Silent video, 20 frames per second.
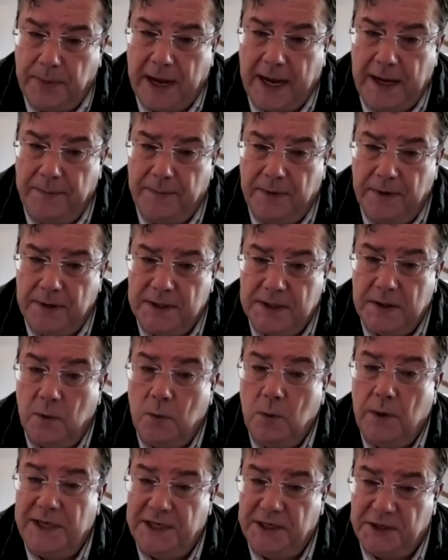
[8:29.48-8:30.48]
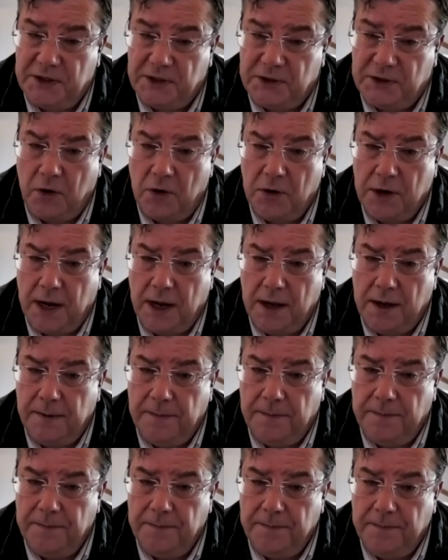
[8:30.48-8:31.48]
with lighter papers, which
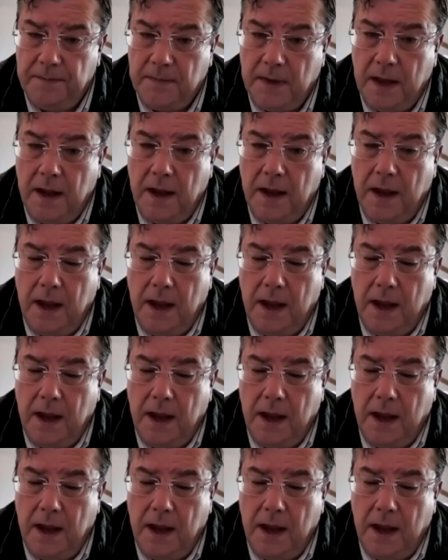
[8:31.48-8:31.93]
is stronger.